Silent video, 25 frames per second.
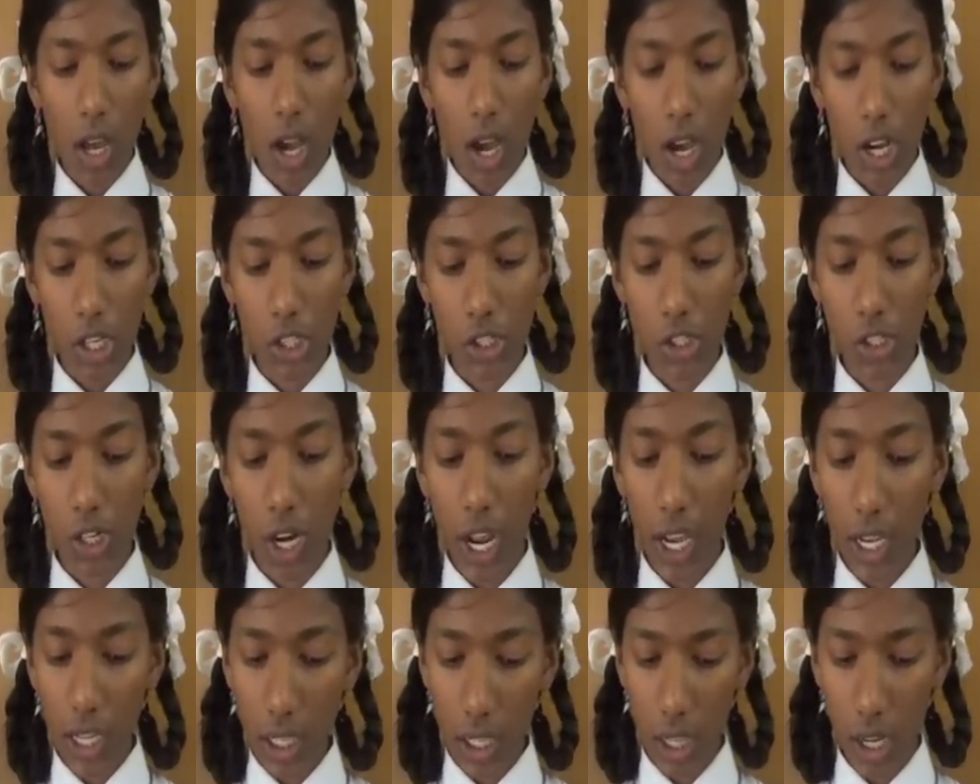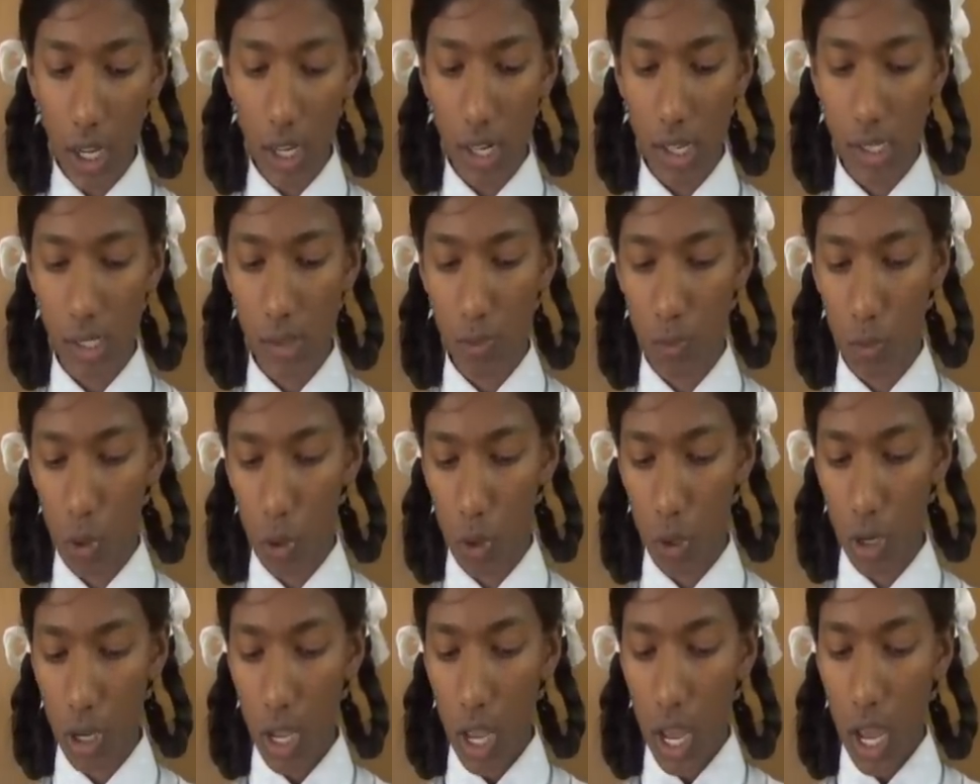a tricolor
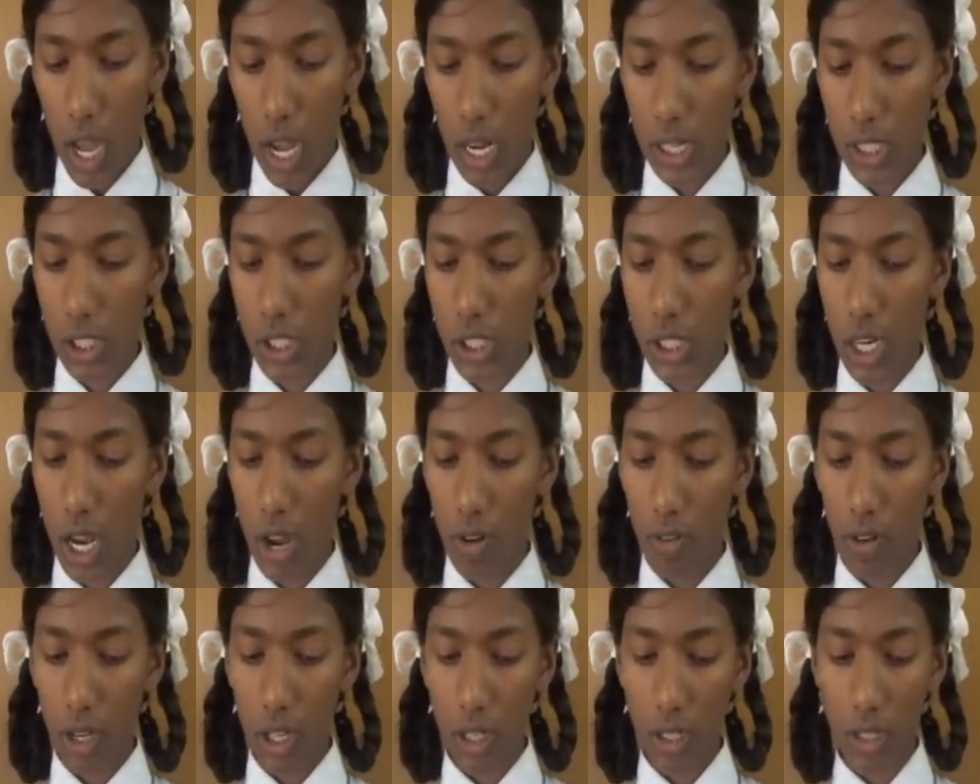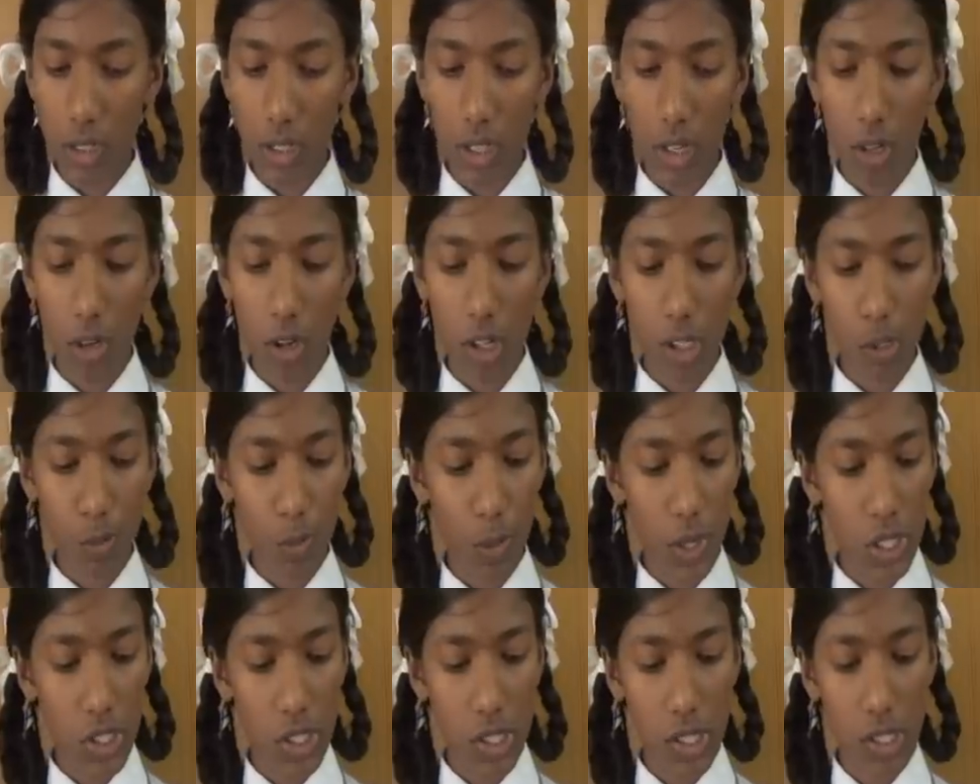smoke and showering the rose
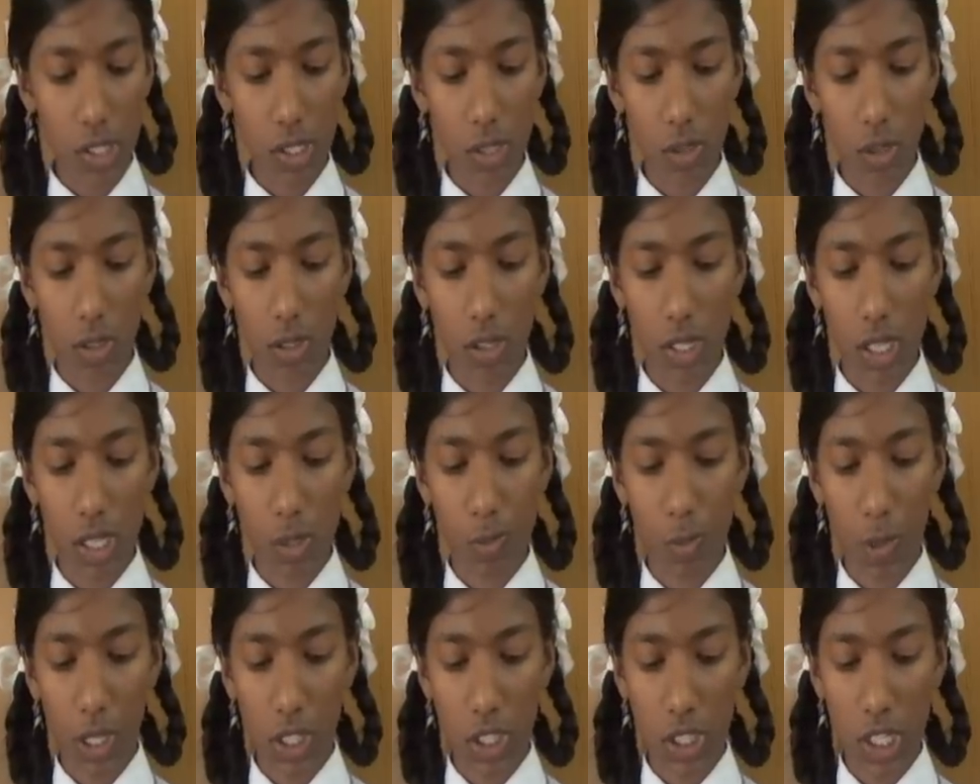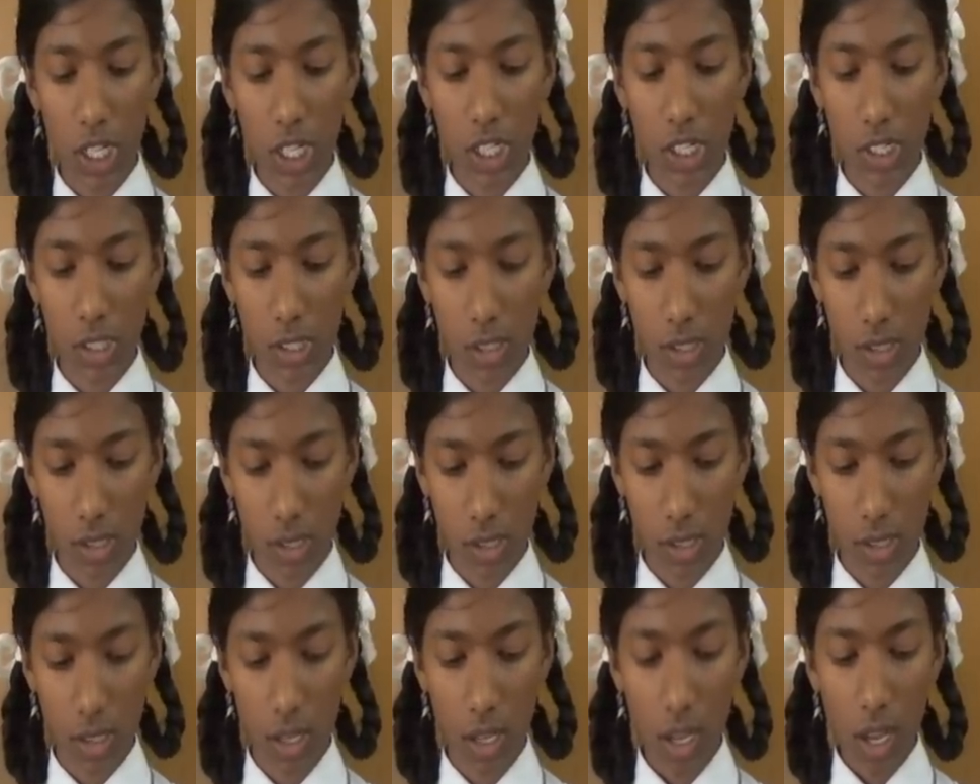petals on the
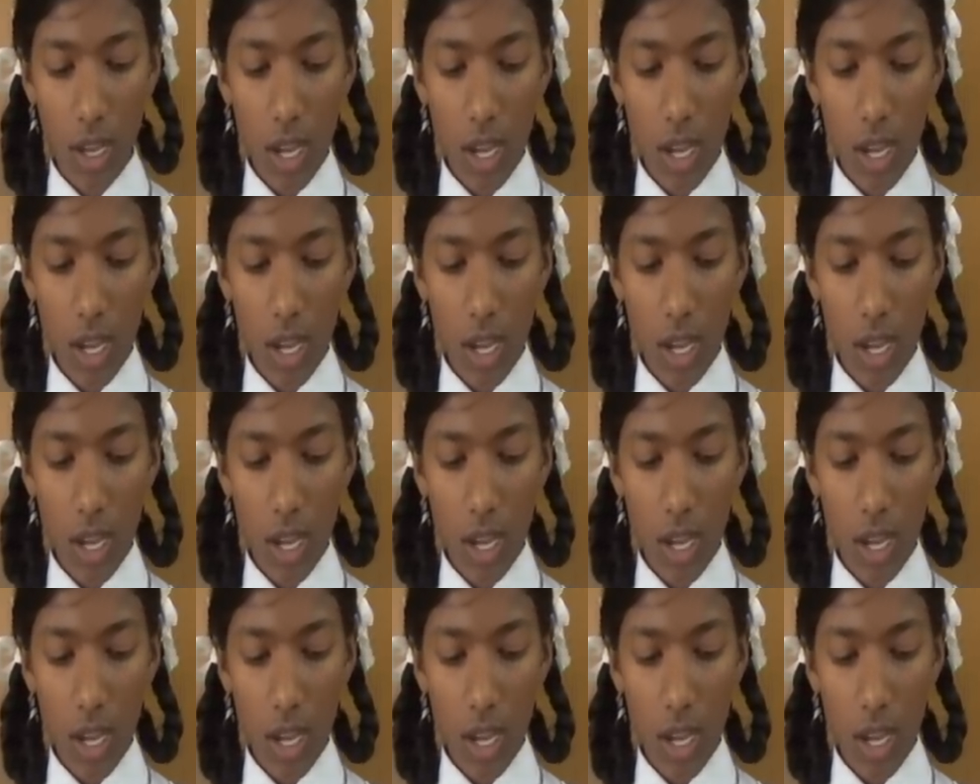spectators.